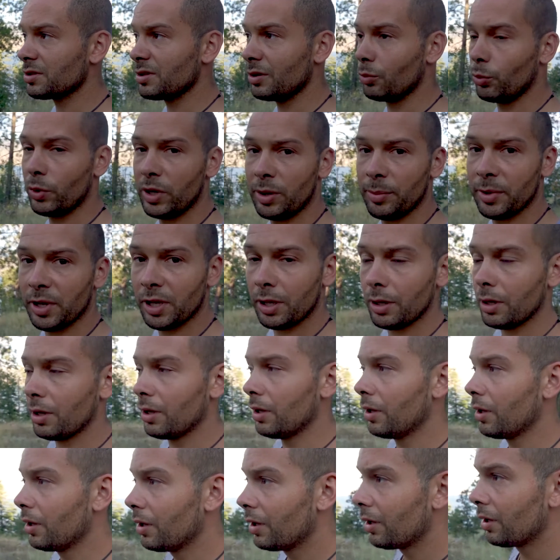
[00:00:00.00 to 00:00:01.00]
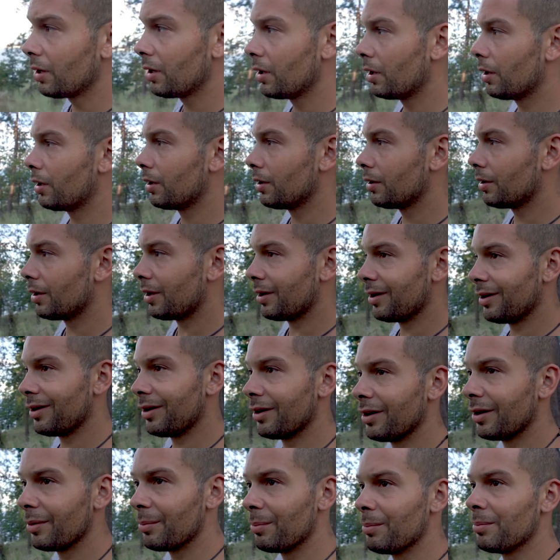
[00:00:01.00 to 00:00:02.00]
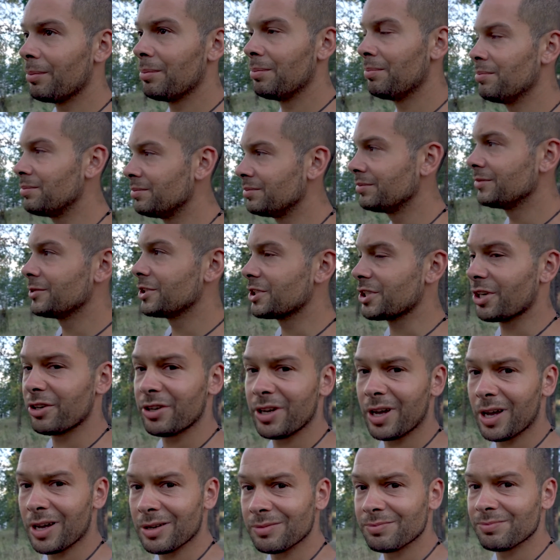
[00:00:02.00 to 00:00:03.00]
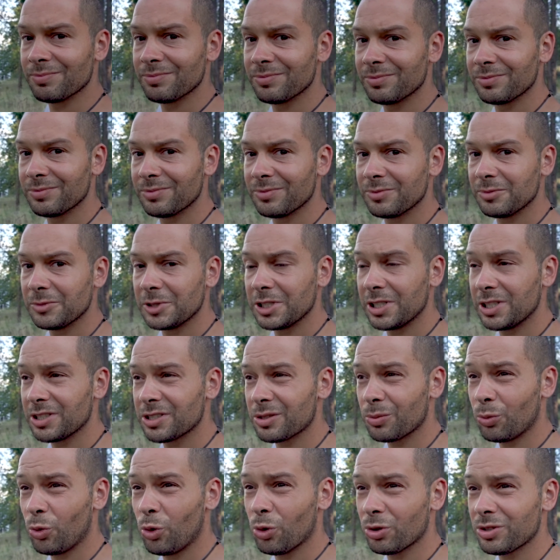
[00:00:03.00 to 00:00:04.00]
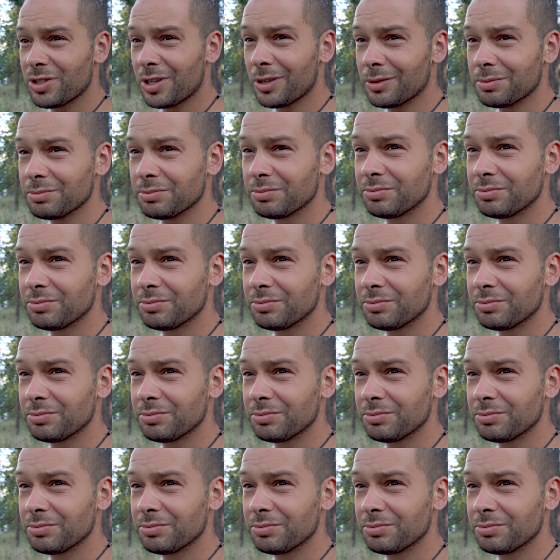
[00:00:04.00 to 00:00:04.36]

a wee bit. So yeah, we need some water.